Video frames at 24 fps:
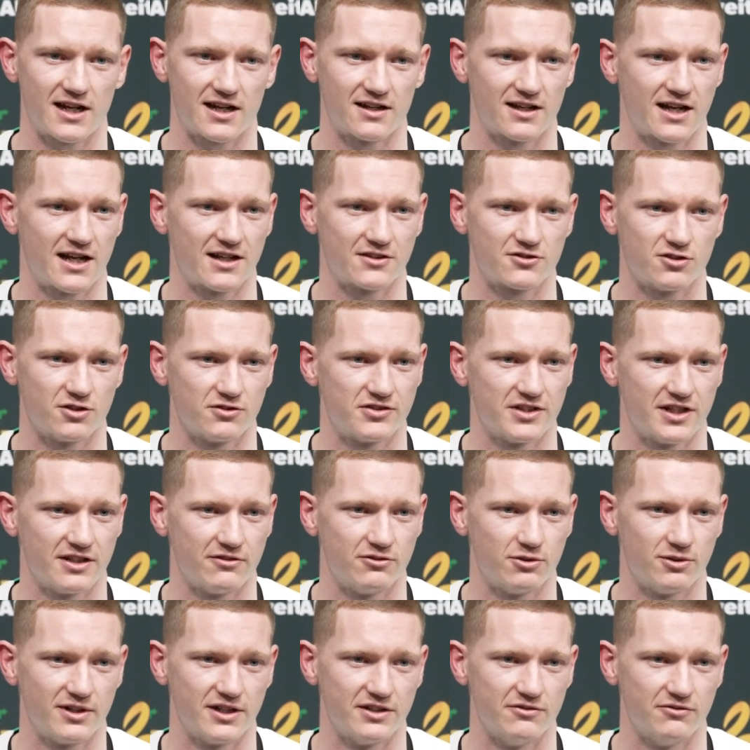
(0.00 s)
hats off to
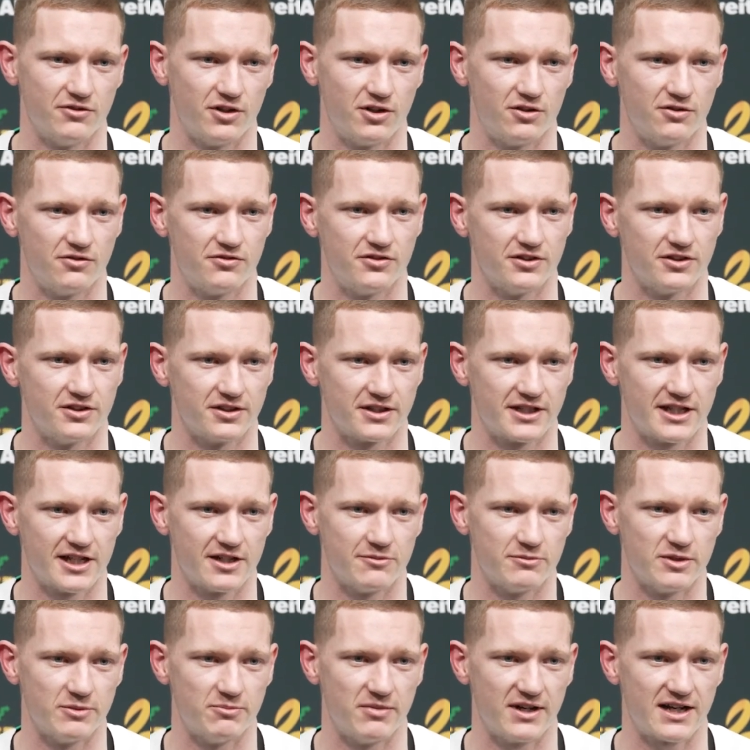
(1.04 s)
everyone involved for
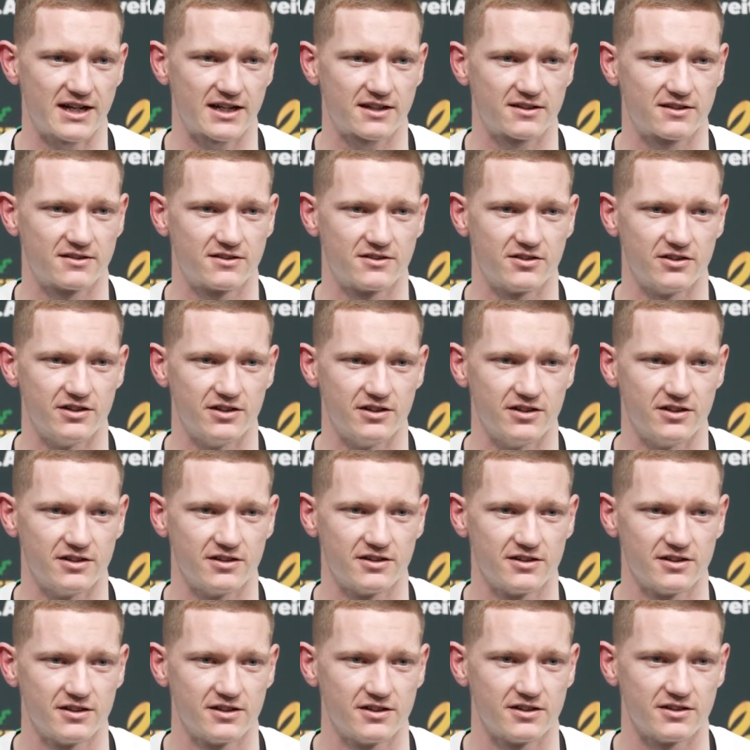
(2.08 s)
getting me back to,
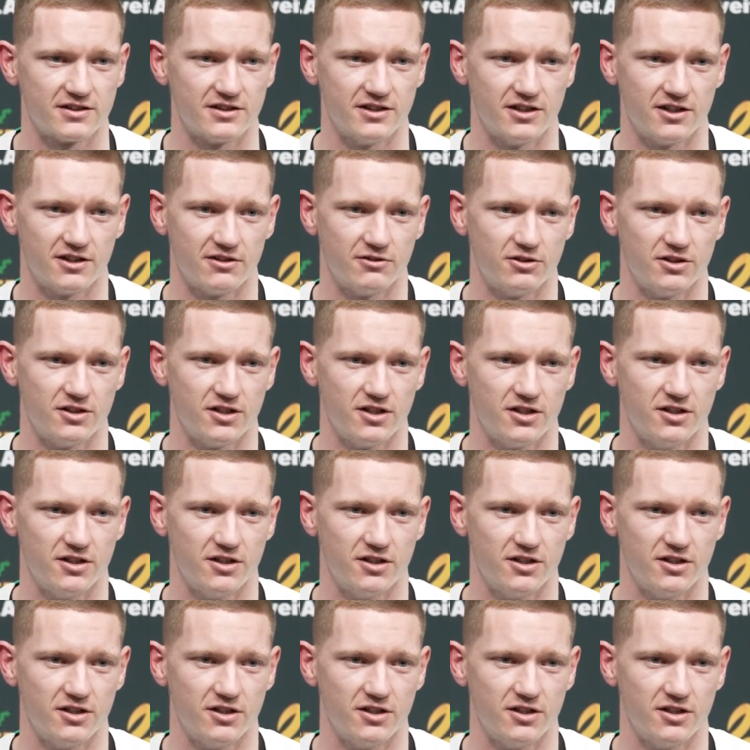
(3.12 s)
you know,